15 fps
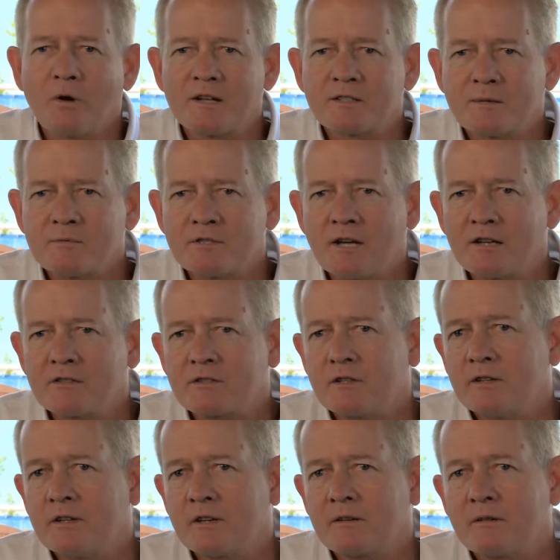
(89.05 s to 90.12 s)
quite
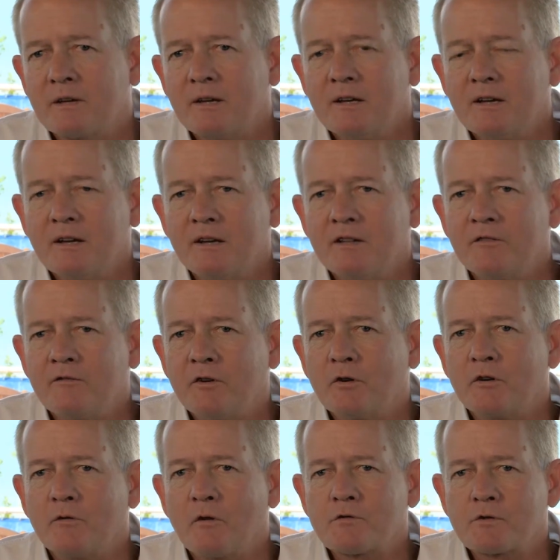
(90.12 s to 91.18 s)
substantial in the
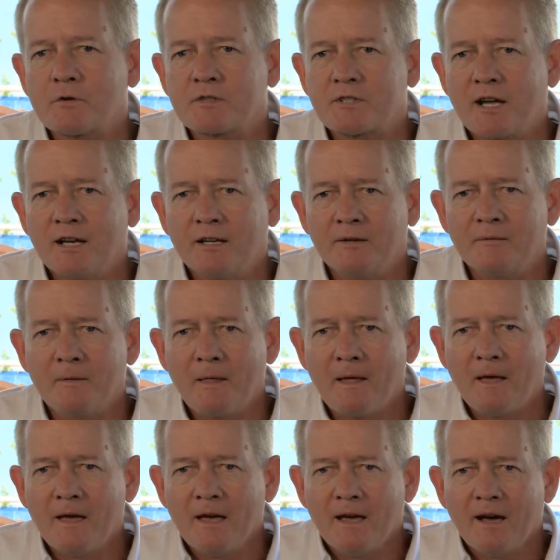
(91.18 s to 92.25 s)
field of offshore sailing.
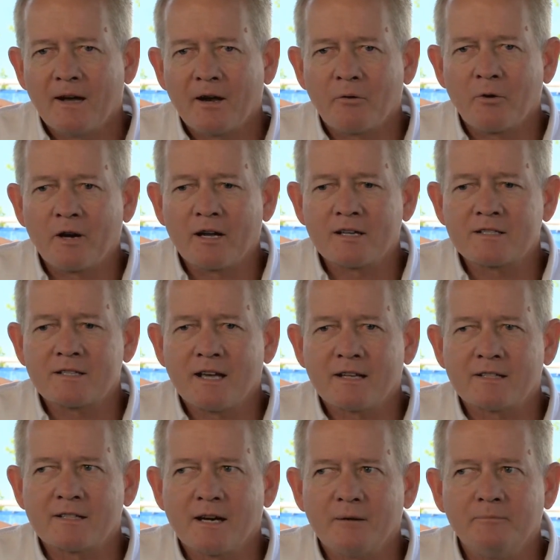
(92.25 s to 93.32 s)
And I realized
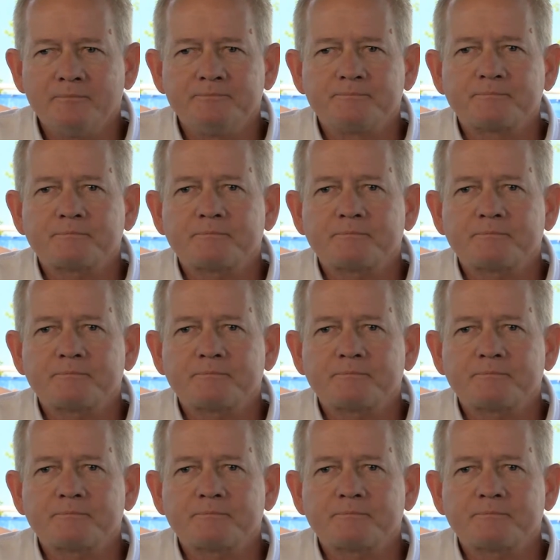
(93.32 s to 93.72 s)
that the